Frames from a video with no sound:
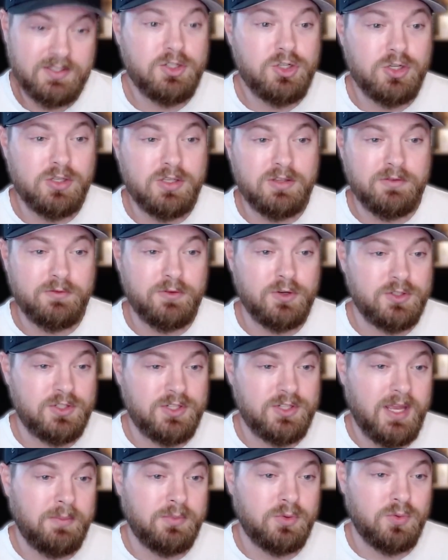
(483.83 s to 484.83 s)
essentially the first
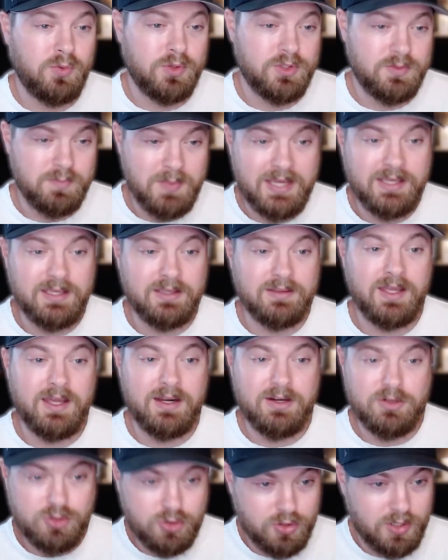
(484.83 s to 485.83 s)
step towards making
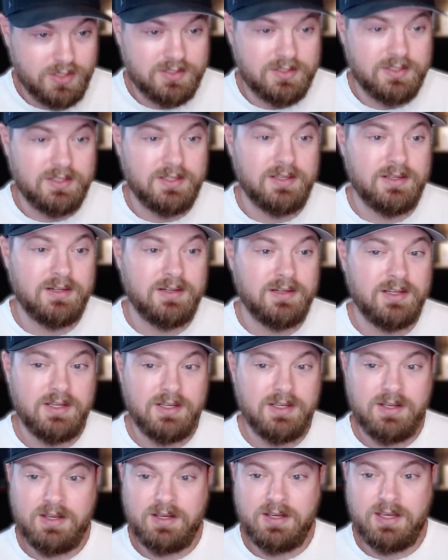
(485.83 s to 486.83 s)
that a trusted
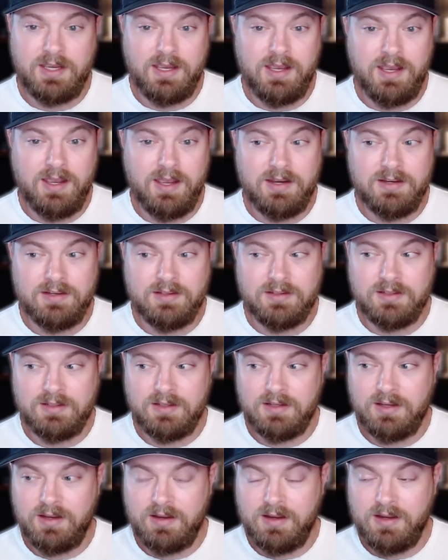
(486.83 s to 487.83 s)
and
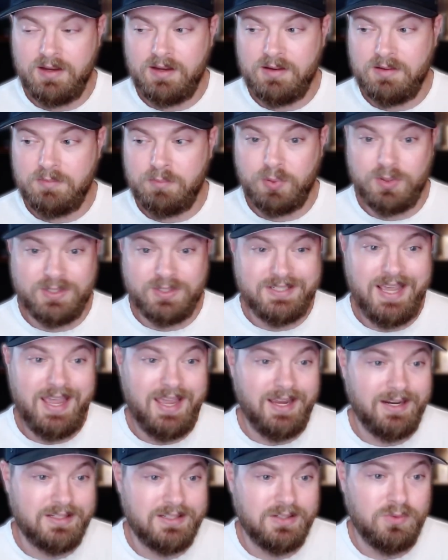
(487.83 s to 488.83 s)

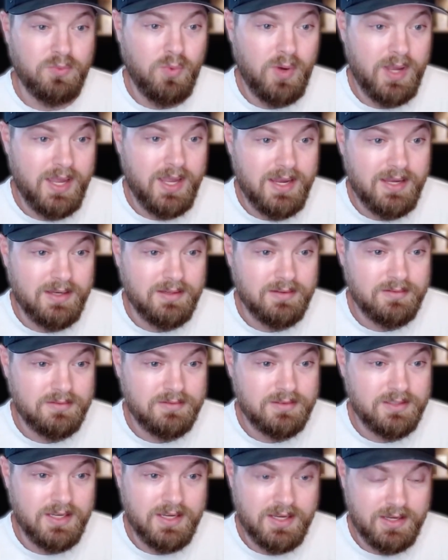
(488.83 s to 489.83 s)
protected way
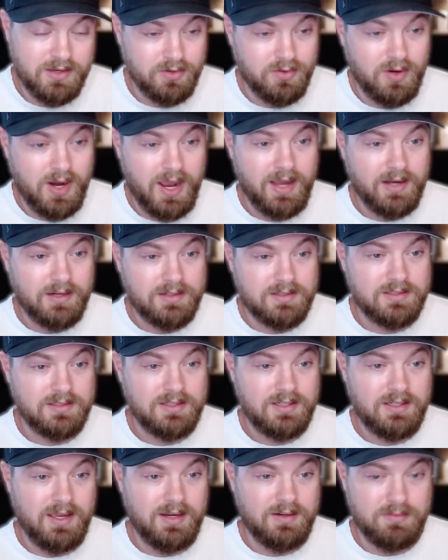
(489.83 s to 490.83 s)
to interact
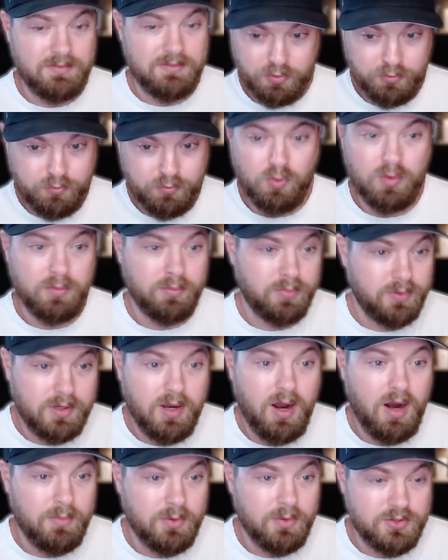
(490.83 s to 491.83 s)
and perform
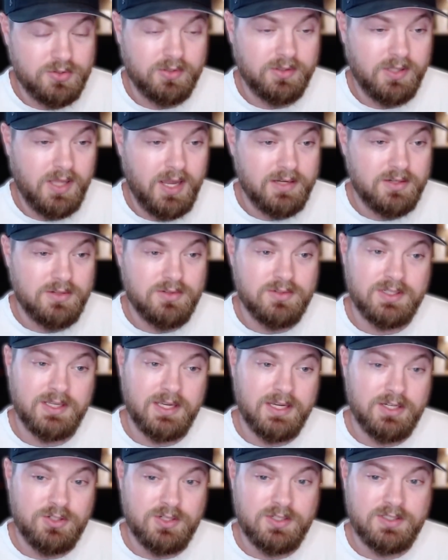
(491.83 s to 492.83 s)
commerce online
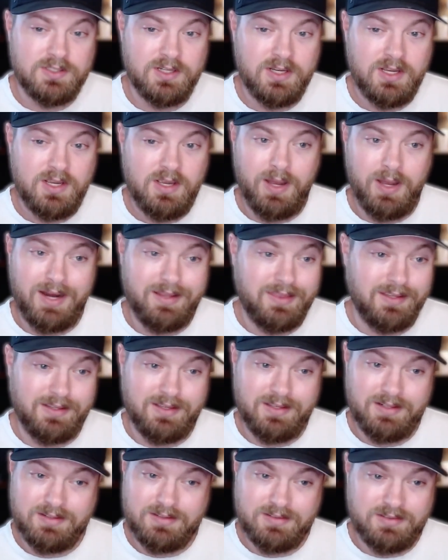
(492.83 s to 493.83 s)
using agents. But I
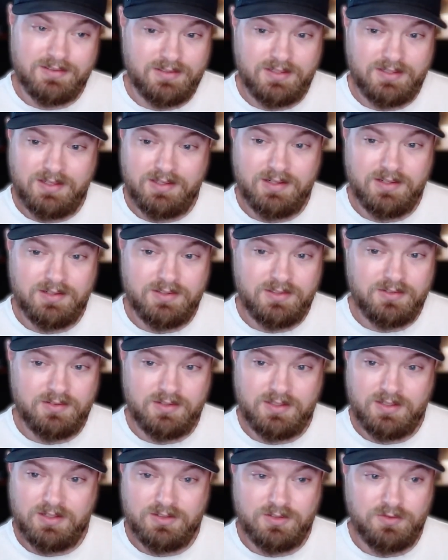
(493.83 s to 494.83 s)
think it is in
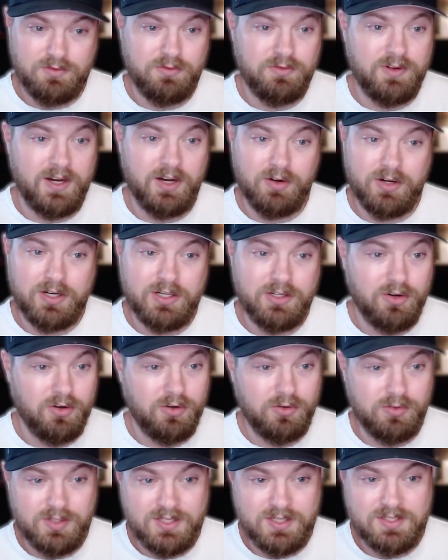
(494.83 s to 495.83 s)
its very
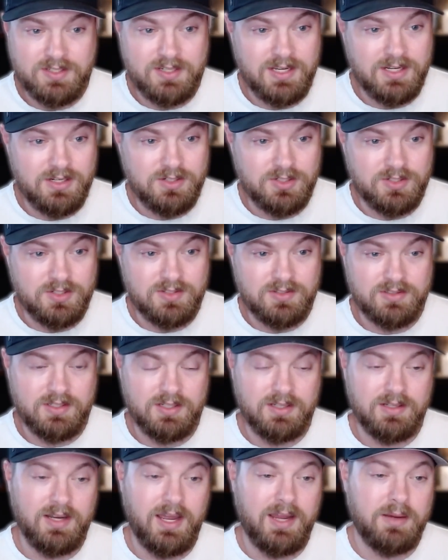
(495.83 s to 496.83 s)
early stages,
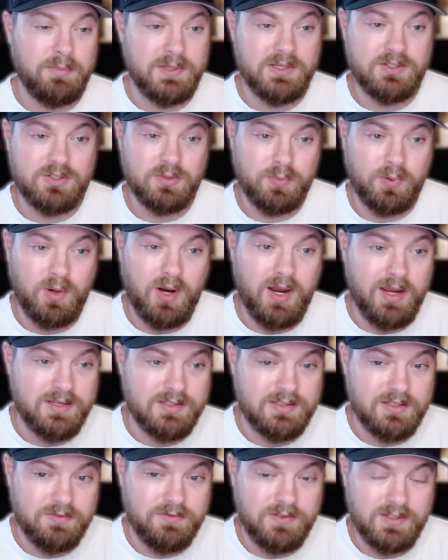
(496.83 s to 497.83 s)
and I'd be
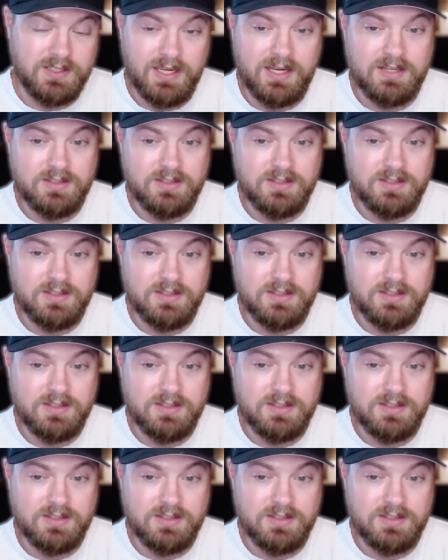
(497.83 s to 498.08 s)
surprised if it